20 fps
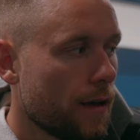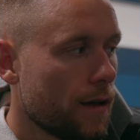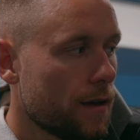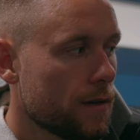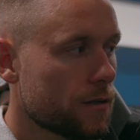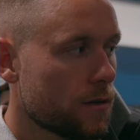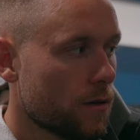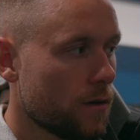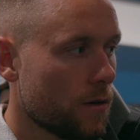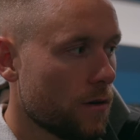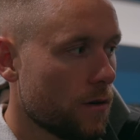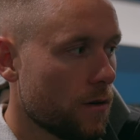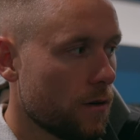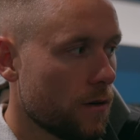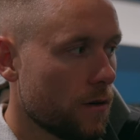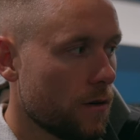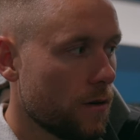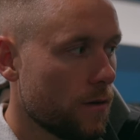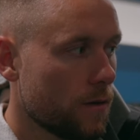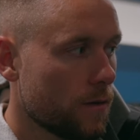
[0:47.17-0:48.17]

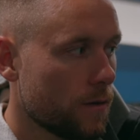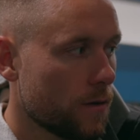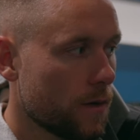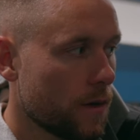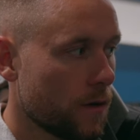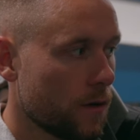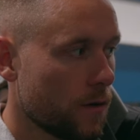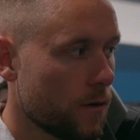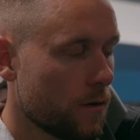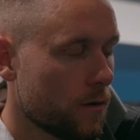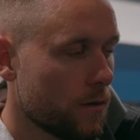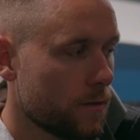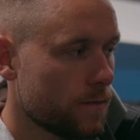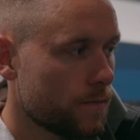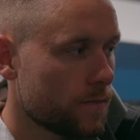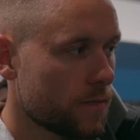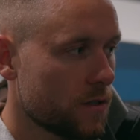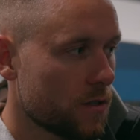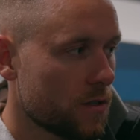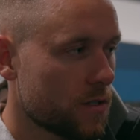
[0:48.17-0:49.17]
So, you know,
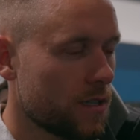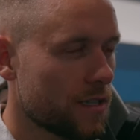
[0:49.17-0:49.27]
just